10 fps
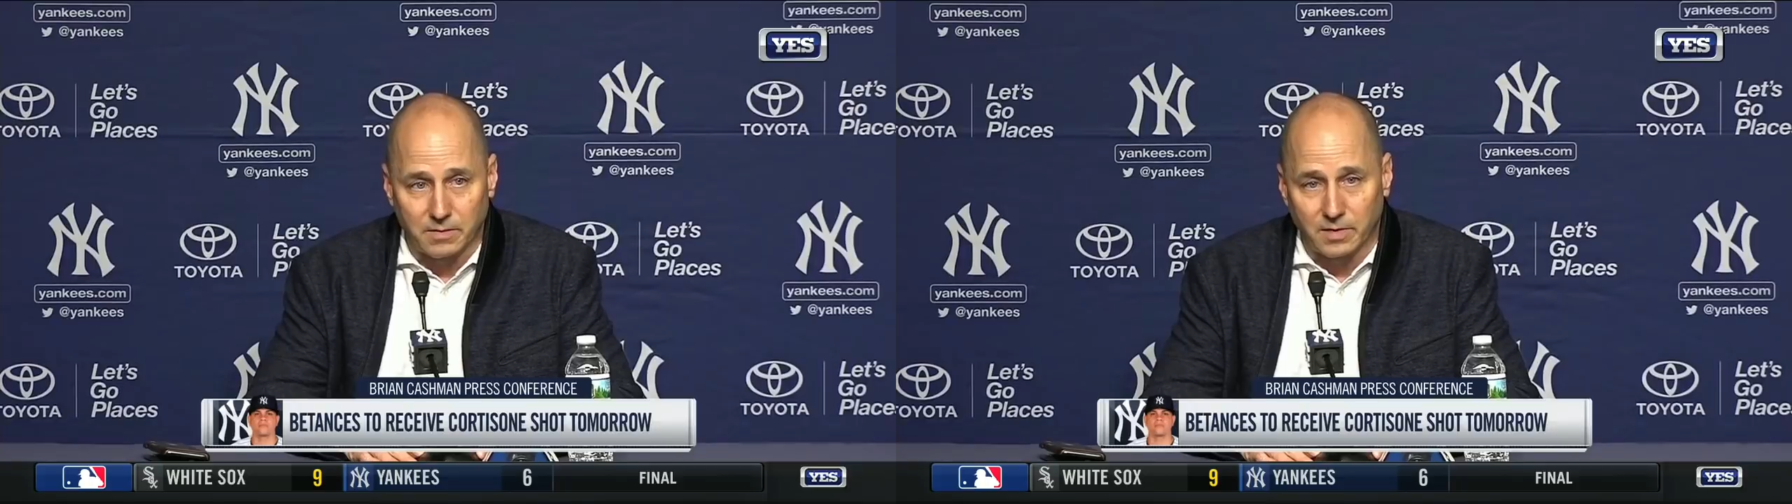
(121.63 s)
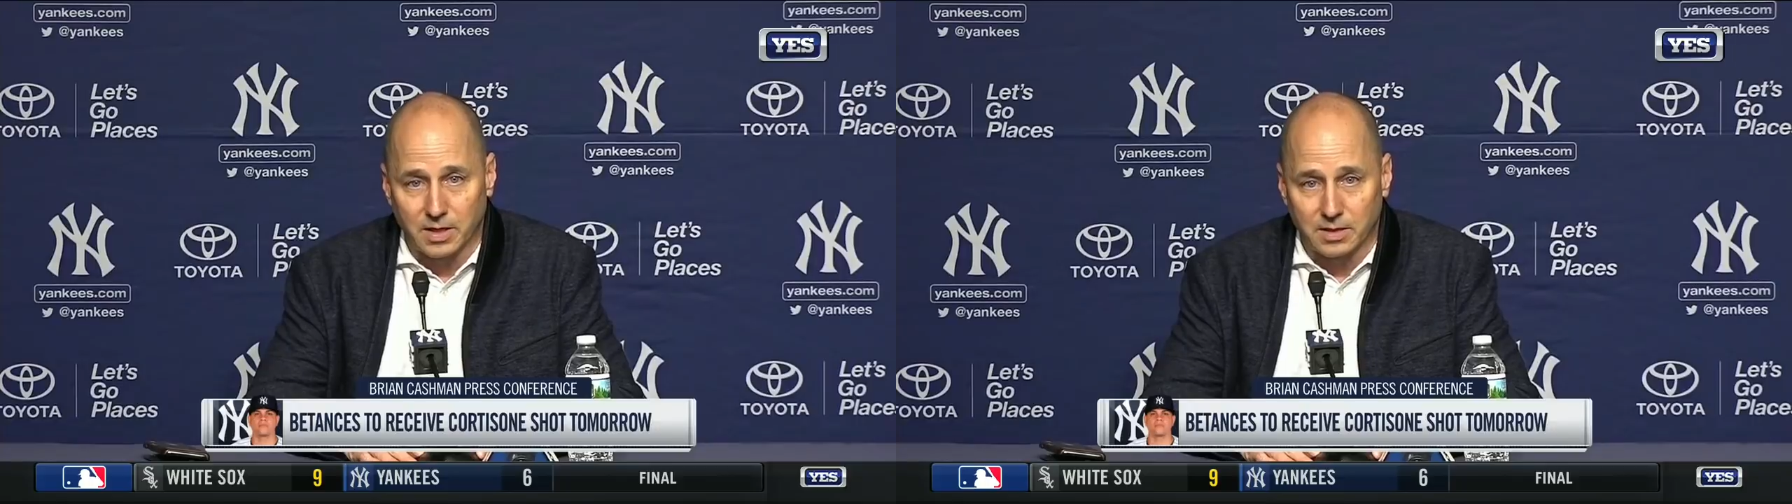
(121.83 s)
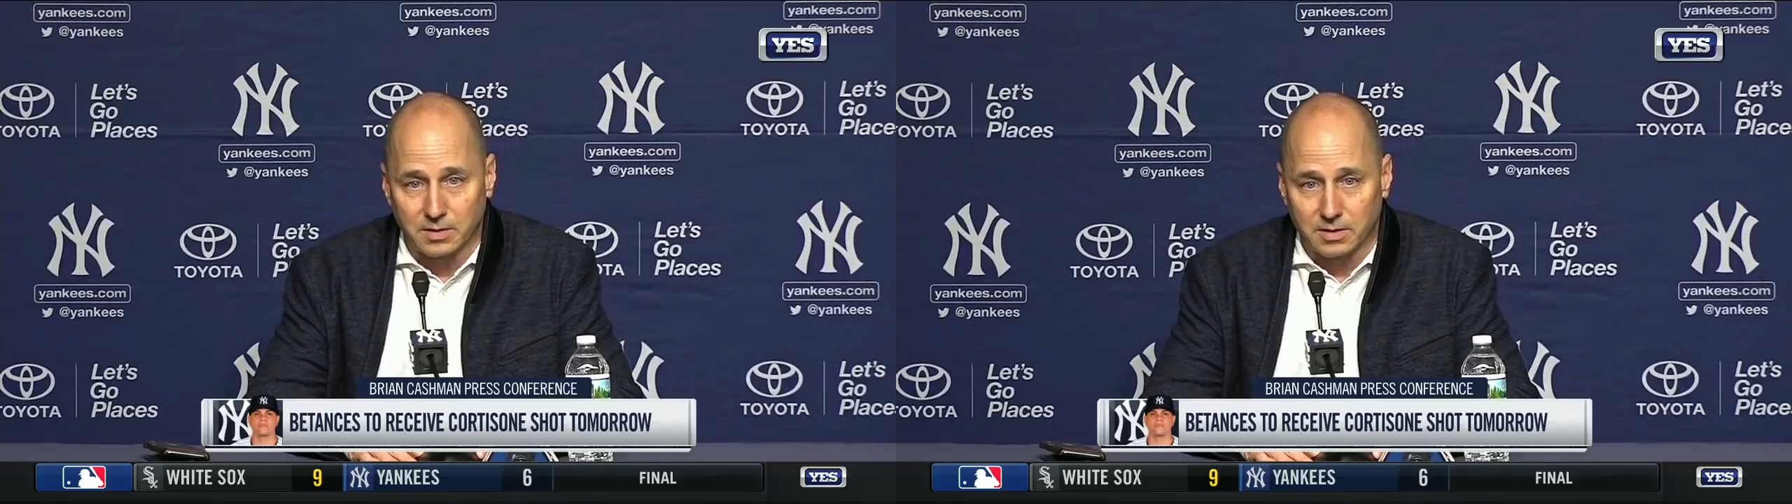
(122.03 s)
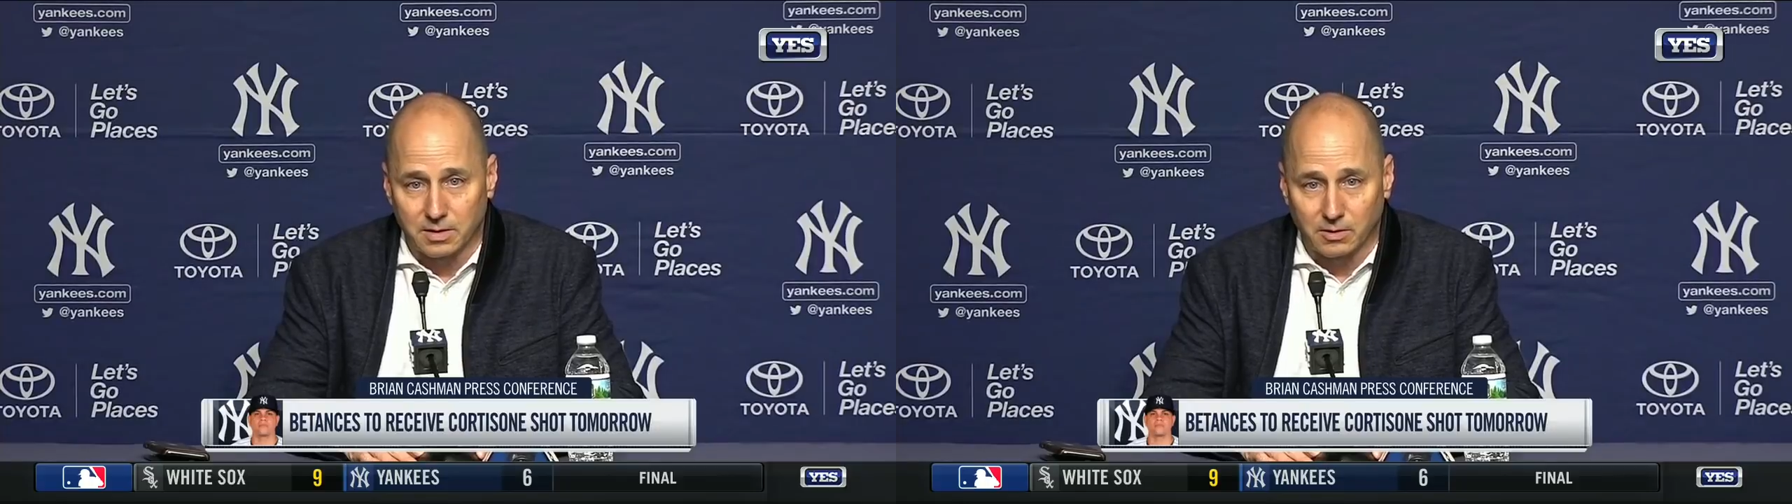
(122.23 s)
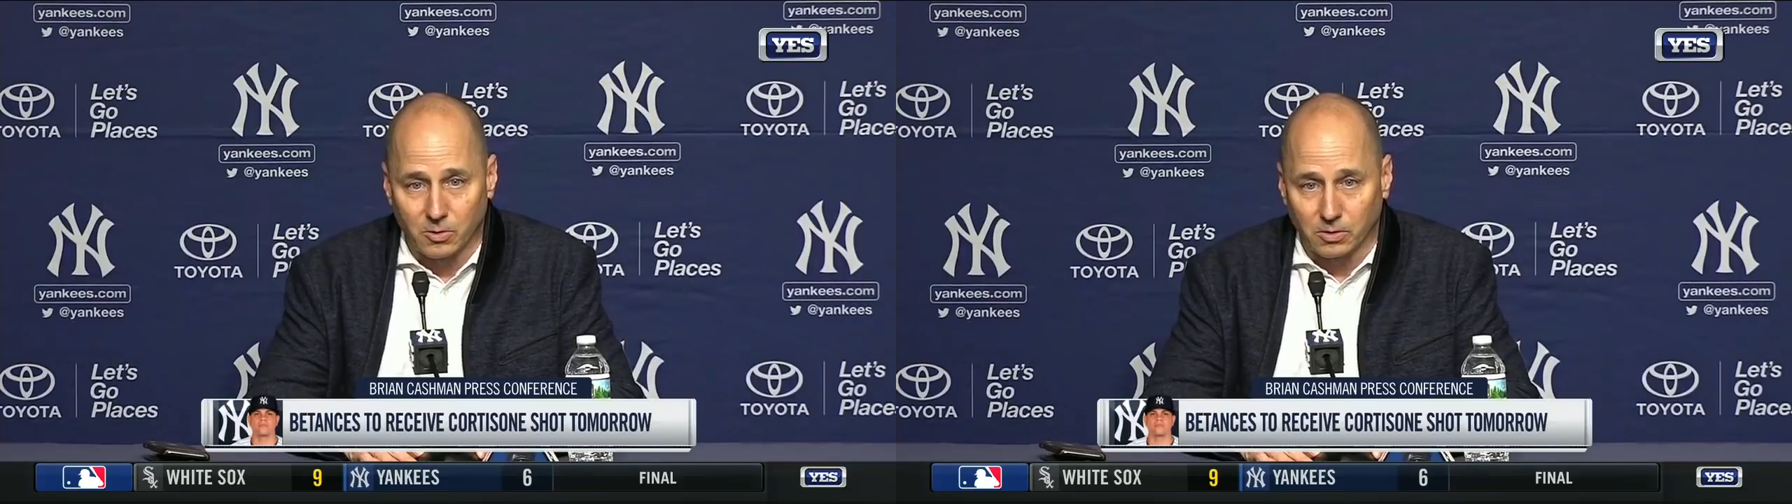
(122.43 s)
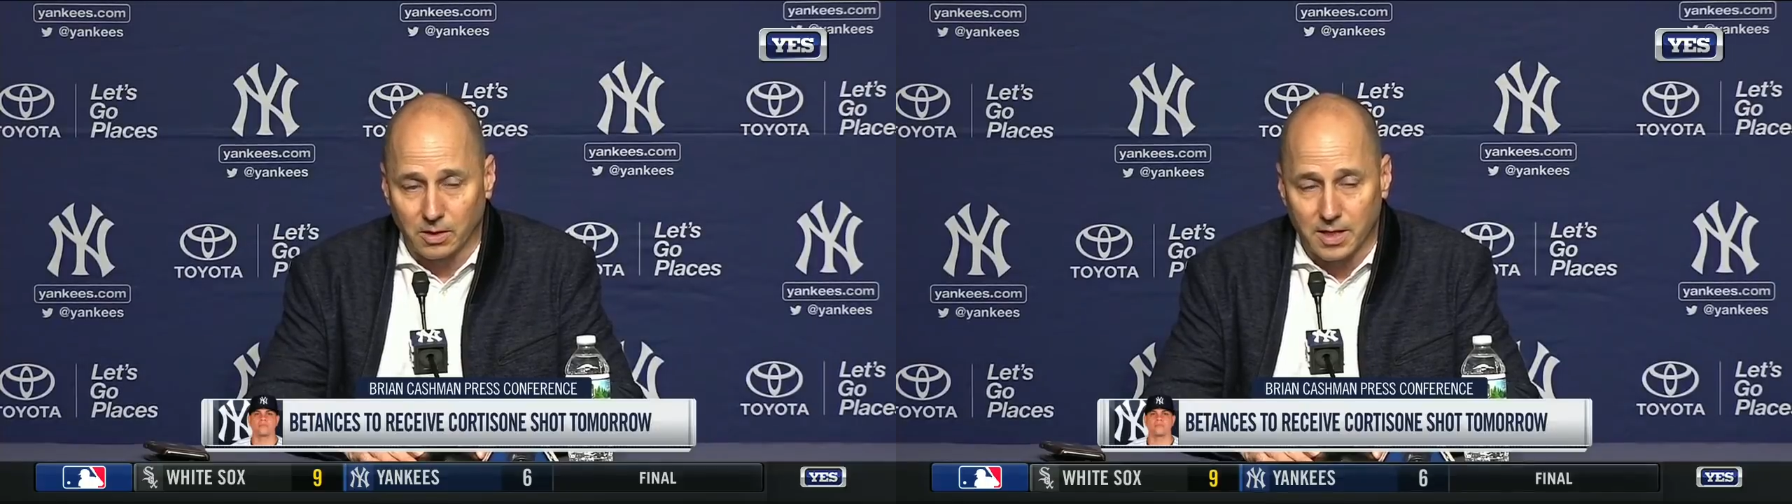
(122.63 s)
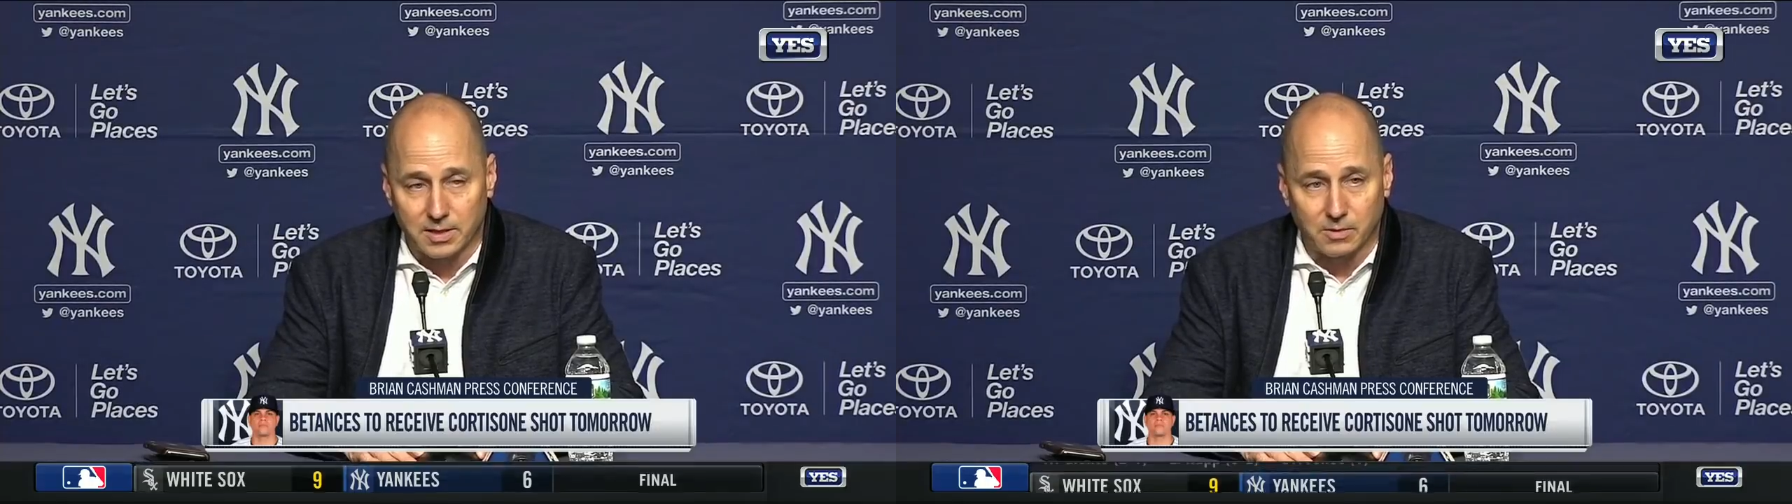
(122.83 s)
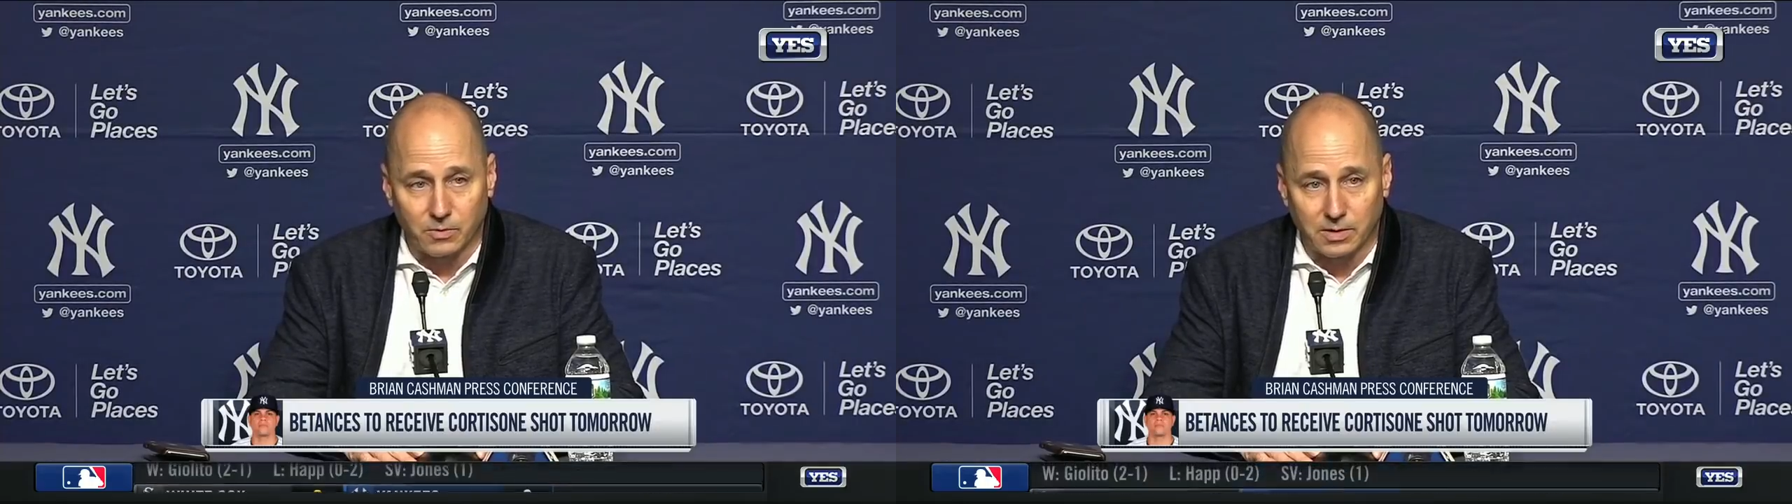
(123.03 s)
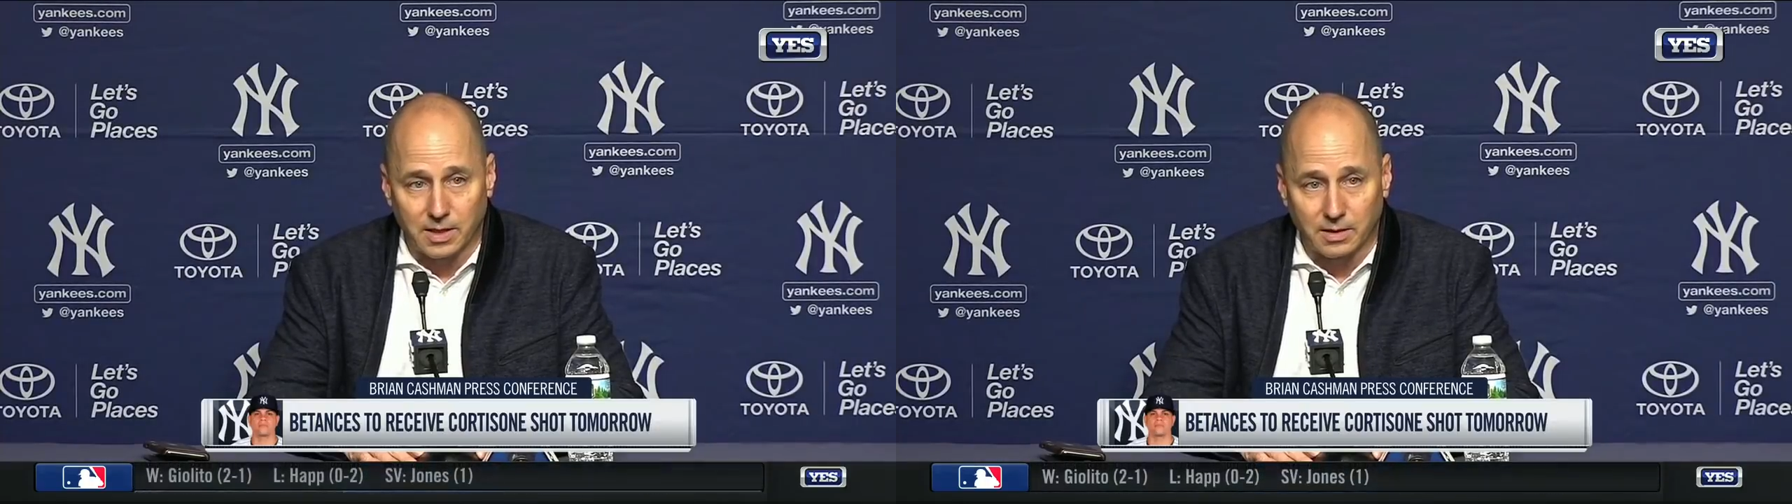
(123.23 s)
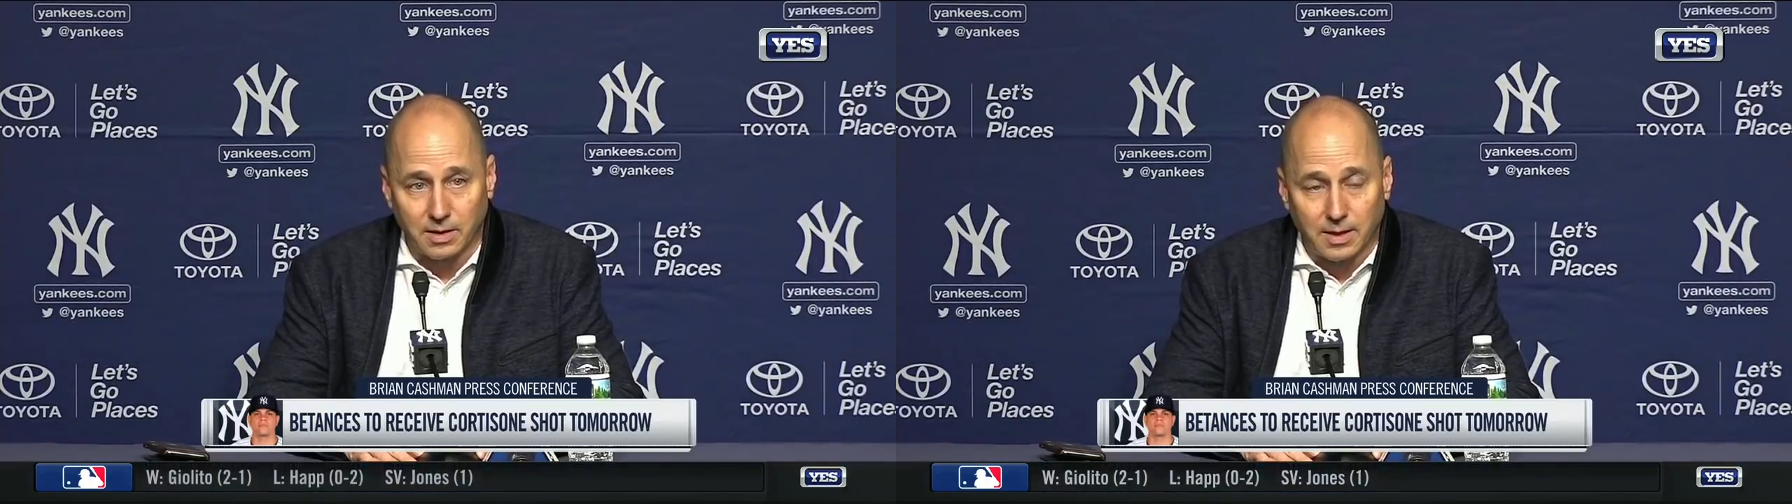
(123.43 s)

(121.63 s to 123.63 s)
test is to localize it with that